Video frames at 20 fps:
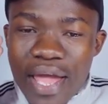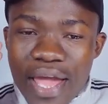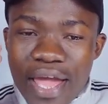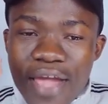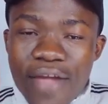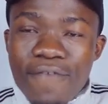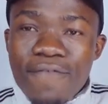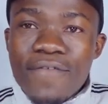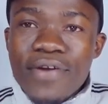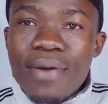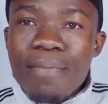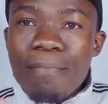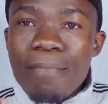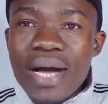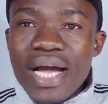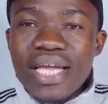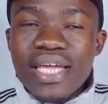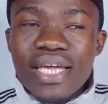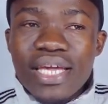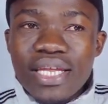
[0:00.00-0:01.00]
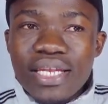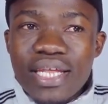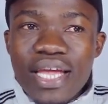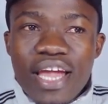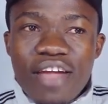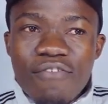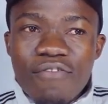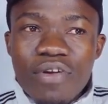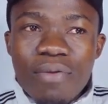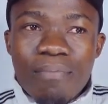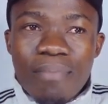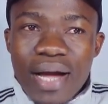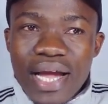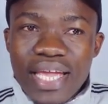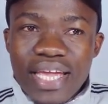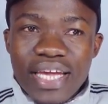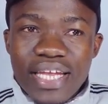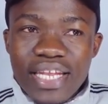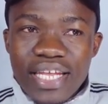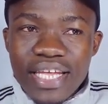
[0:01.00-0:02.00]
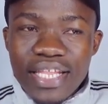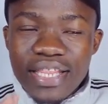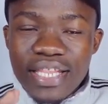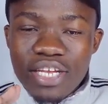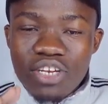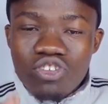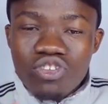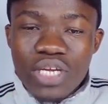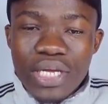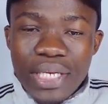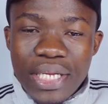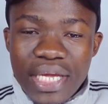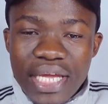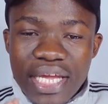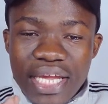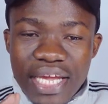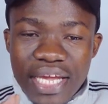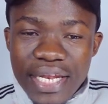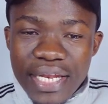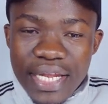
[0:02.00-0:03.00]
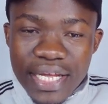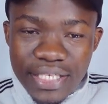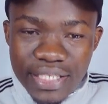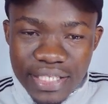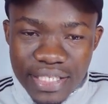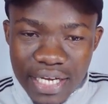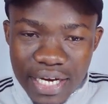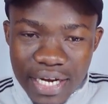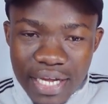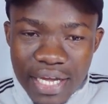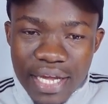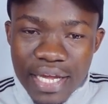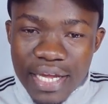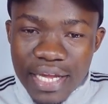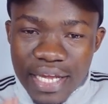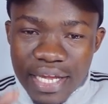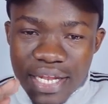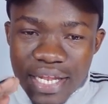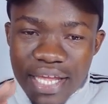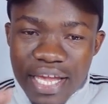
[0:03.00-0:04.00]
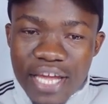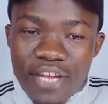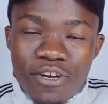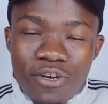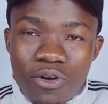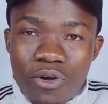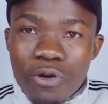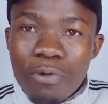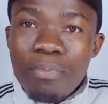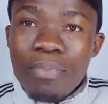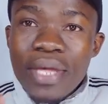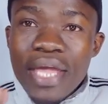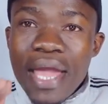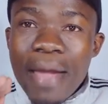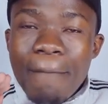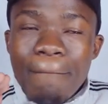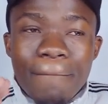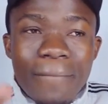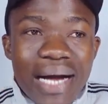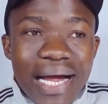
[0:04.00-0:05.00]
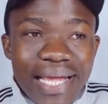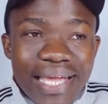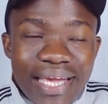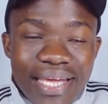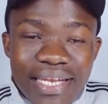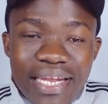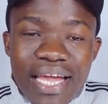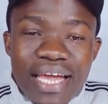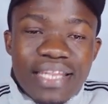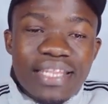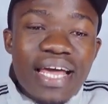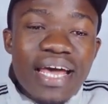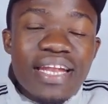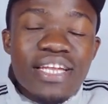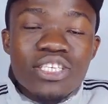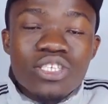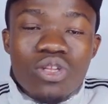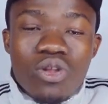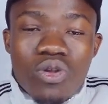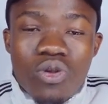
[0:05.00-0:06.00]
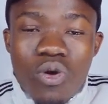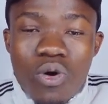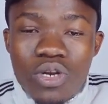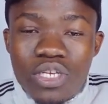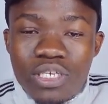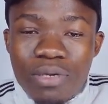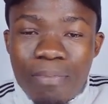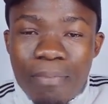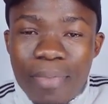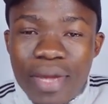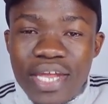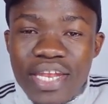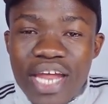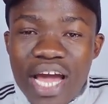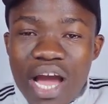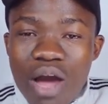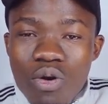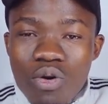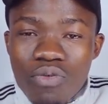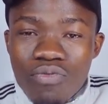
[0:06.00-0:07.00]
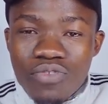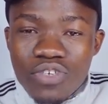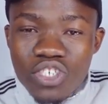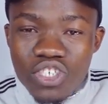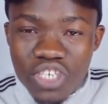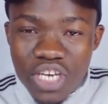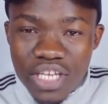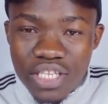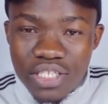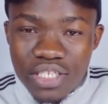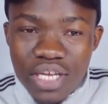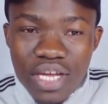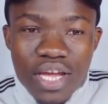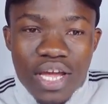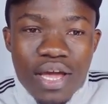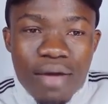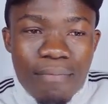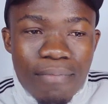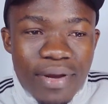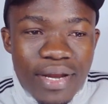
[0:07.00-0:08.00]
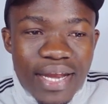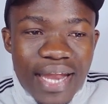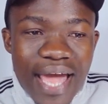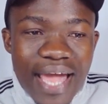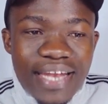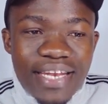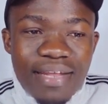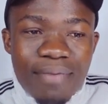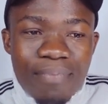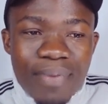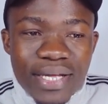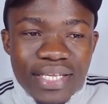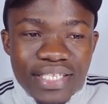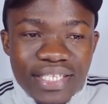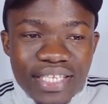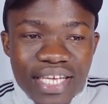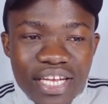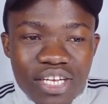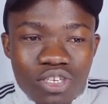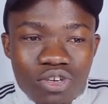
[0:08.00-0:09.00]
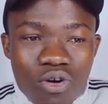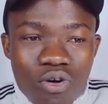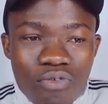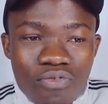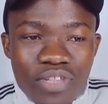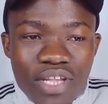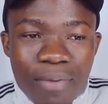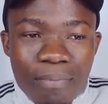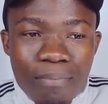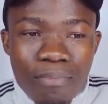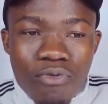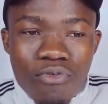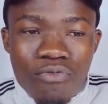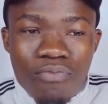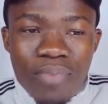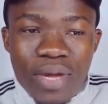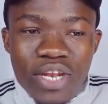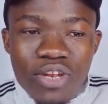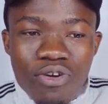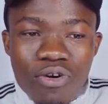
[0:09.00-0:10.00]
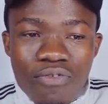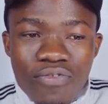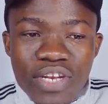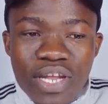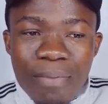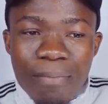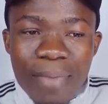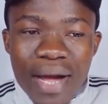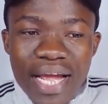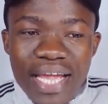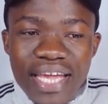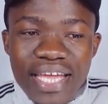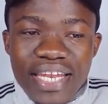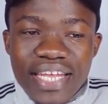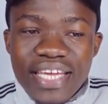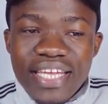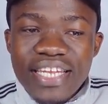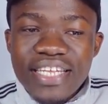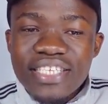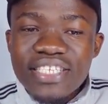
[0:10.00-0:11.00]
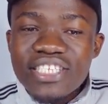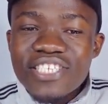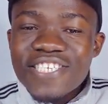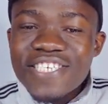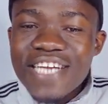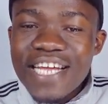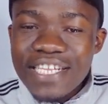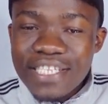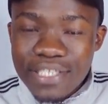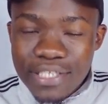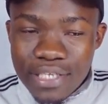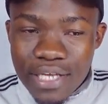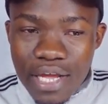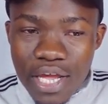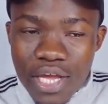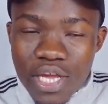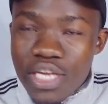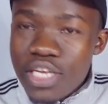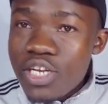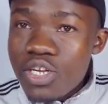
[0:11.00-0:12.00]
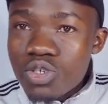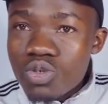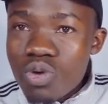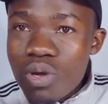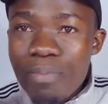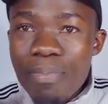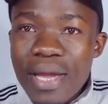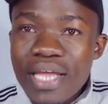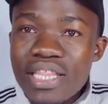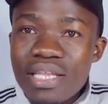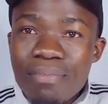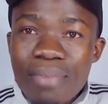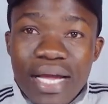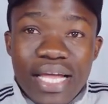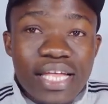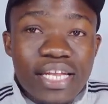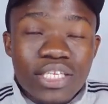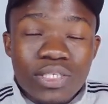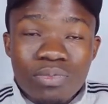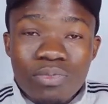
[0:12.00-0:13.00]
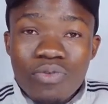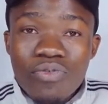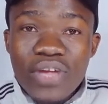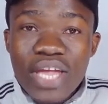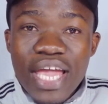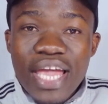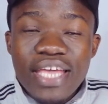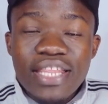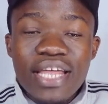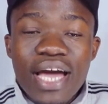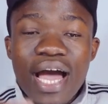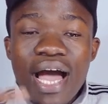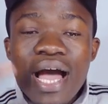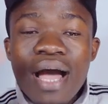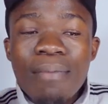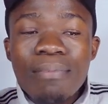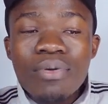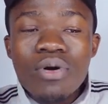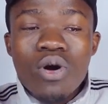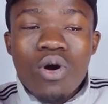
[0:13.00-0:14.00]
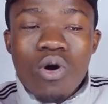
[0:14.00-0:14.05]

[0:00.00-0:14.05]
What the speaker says: every market in the trading industry, it cannot be a market that is not made out of trends. 90% of the movement of the market, it is trends. It is whereby the market is moving either up